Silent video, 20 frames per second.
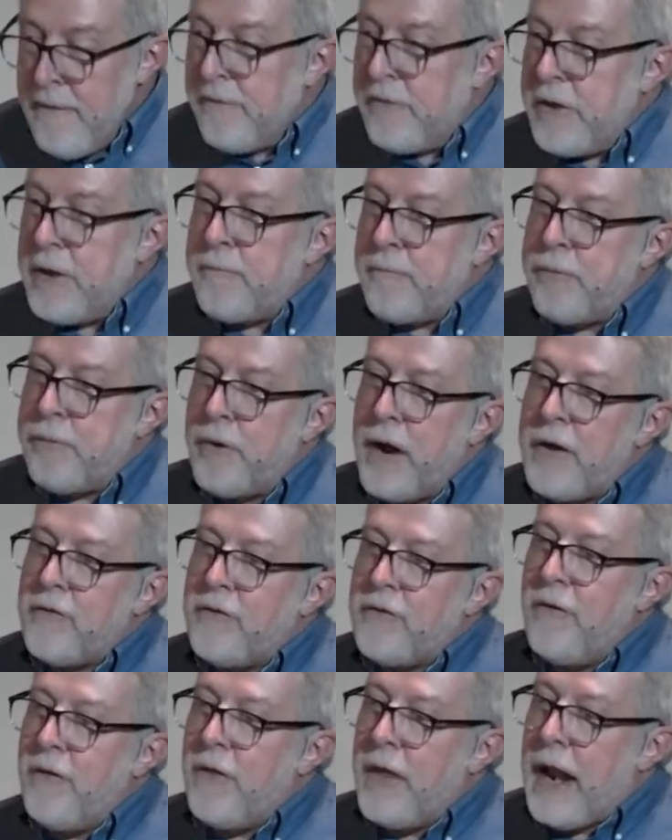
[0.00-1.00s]
The
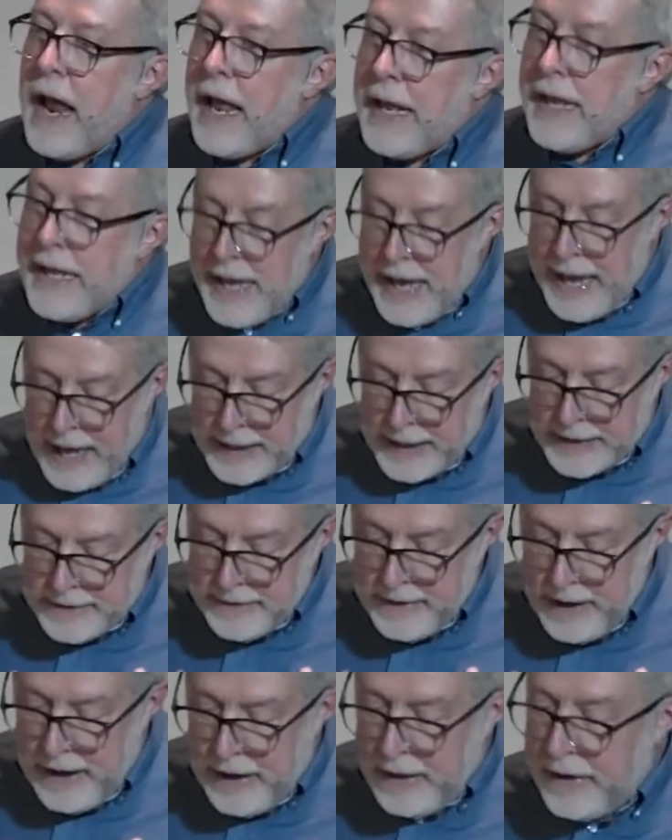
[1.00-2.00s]
impression that I
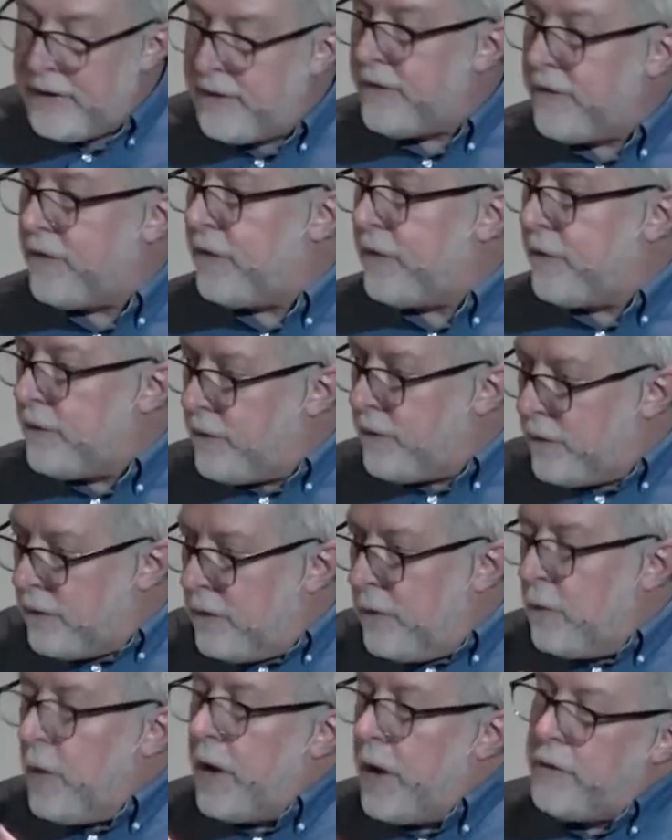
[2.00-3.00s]
get, and it's
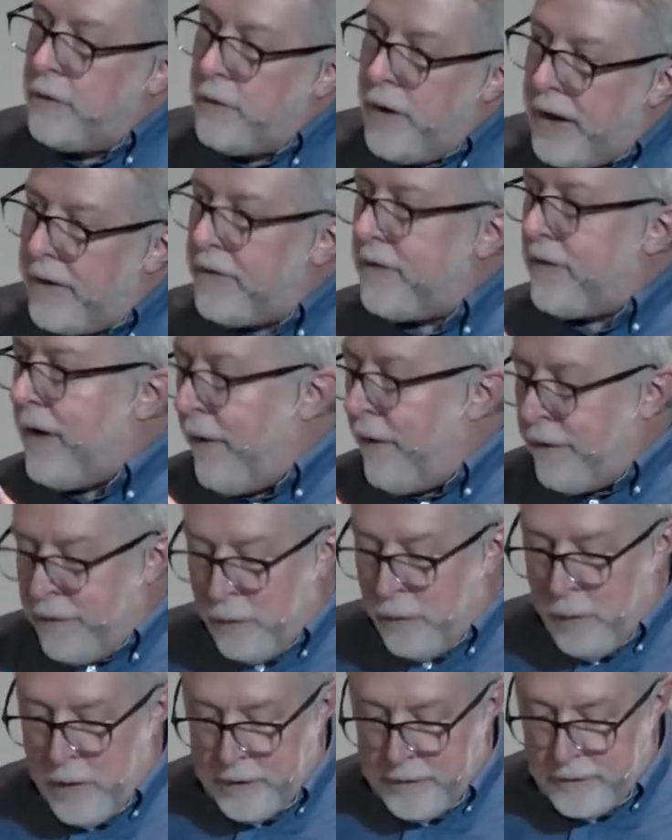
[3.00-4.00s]
addressed
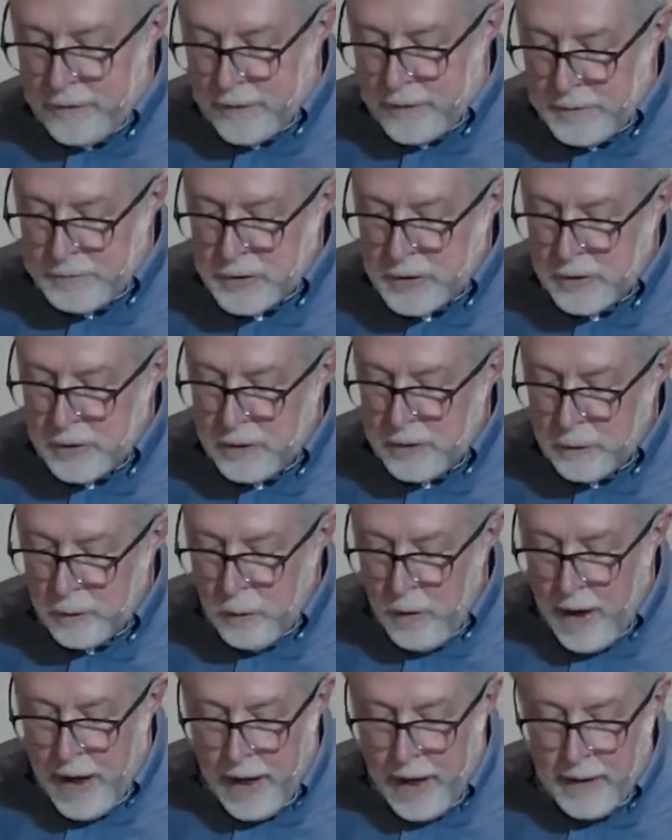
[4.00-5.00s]
elsewhere in Scripture as
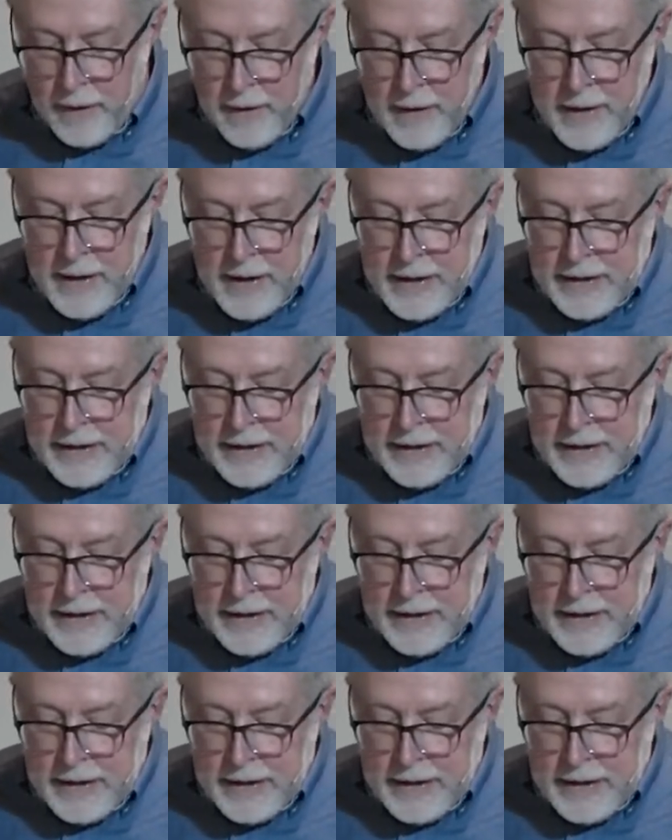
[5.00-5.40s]
well,